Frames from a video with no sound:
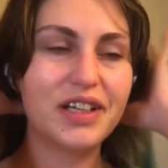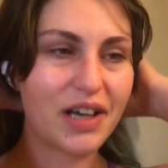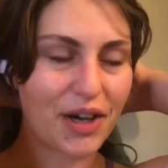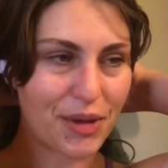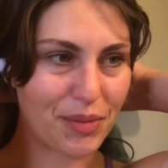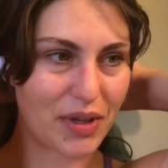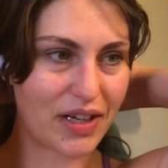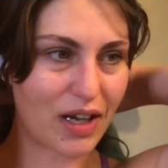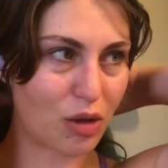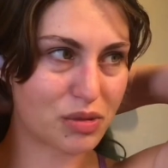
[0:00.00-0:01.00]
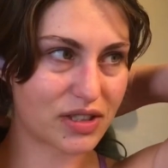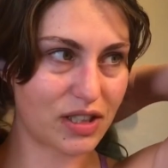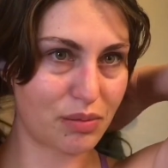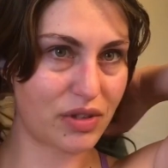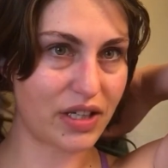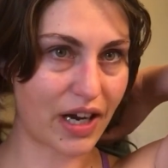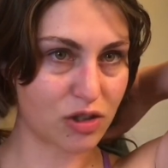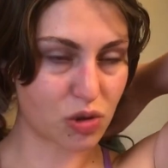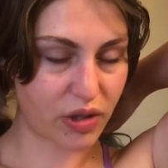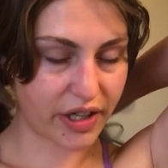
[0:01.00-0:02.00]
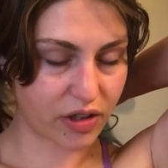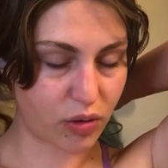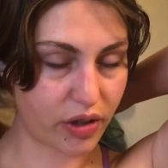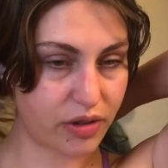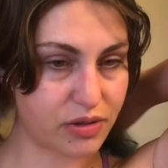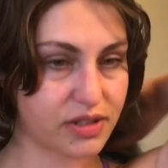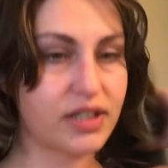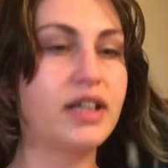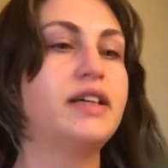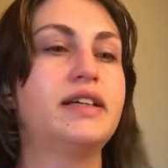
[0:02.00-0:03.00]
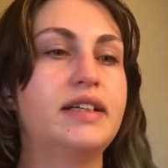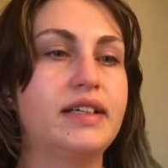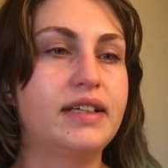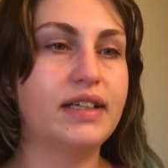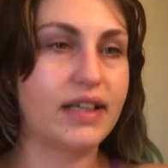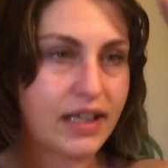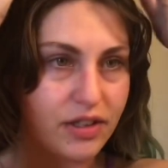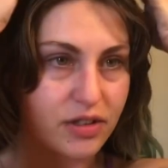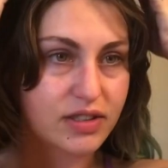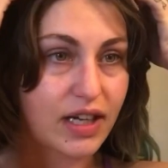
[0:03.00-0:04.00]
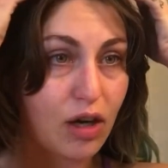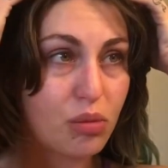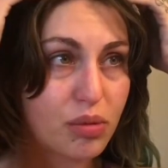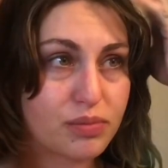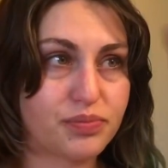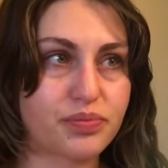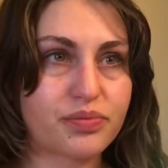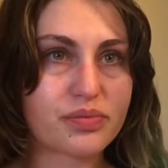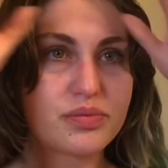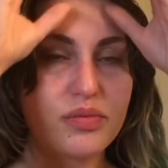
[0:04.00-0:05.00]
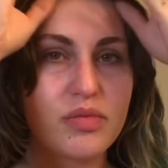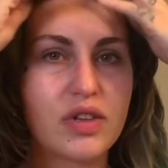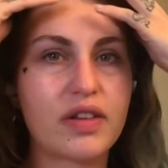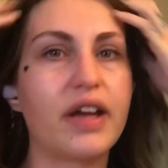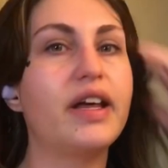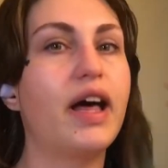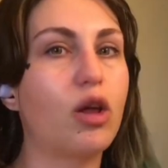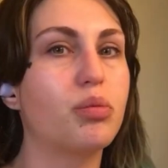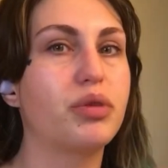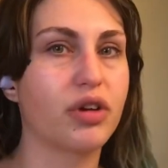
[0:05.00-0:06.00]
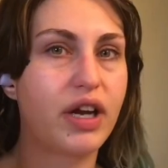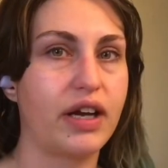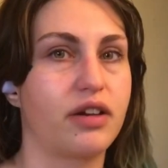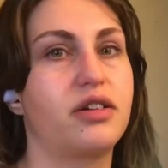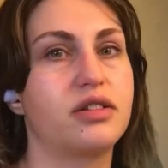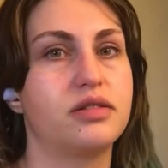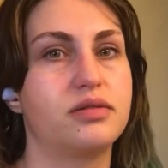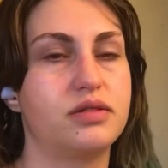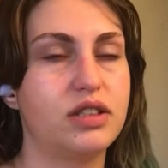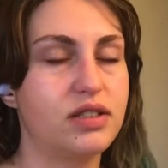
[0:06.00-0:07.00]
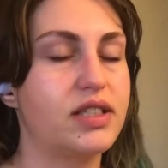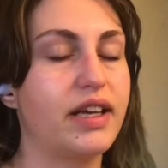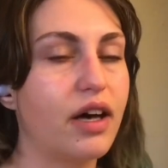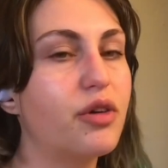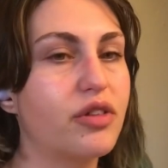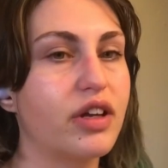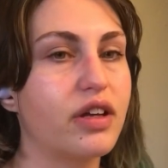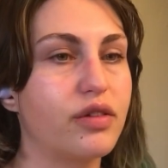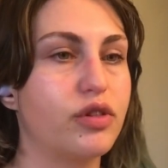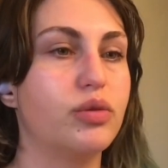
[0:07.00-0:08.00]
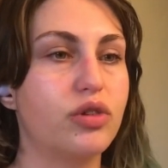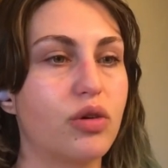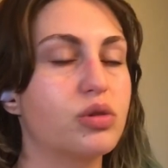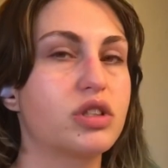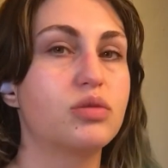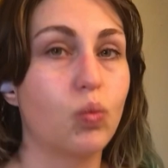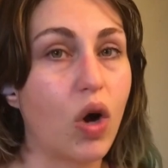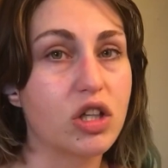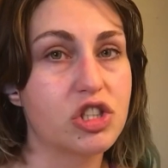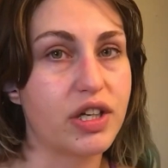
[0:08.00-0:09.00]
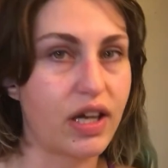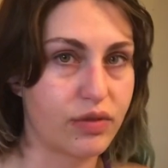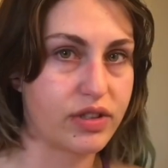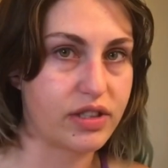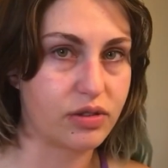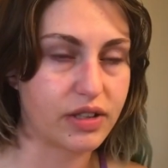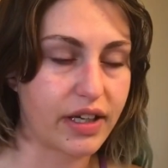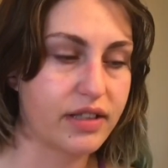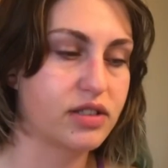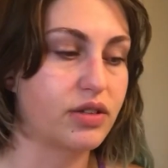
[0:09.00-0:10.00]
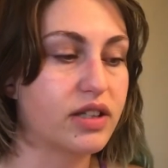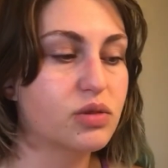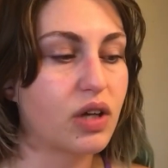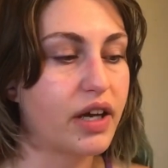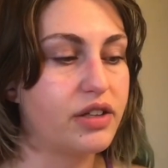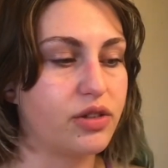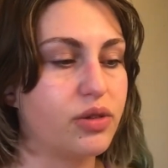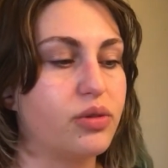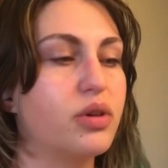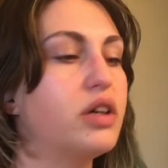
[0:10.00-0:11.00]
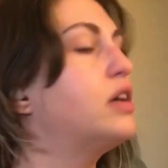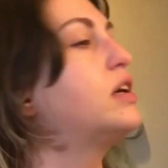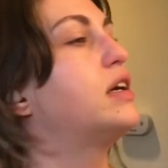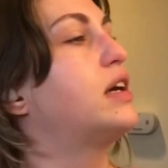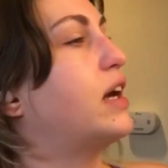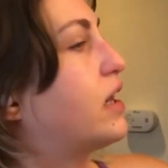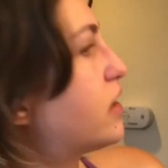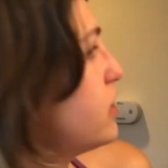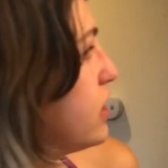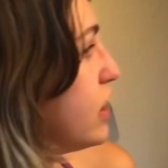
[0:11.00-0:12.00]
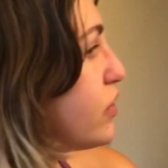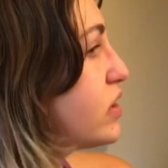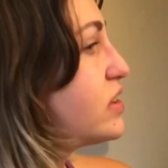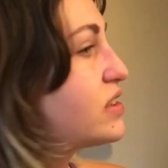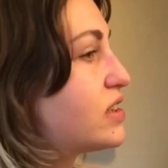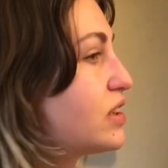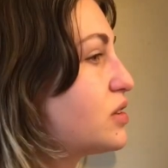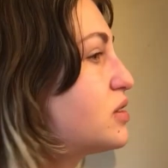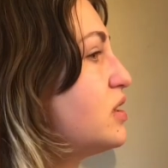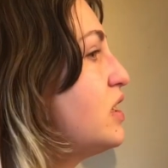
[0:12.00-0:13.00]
It helps keep the natural hair oils in your scalp that help your hair stay healthy if you don't wash it every single day. So that's what I do. And even still,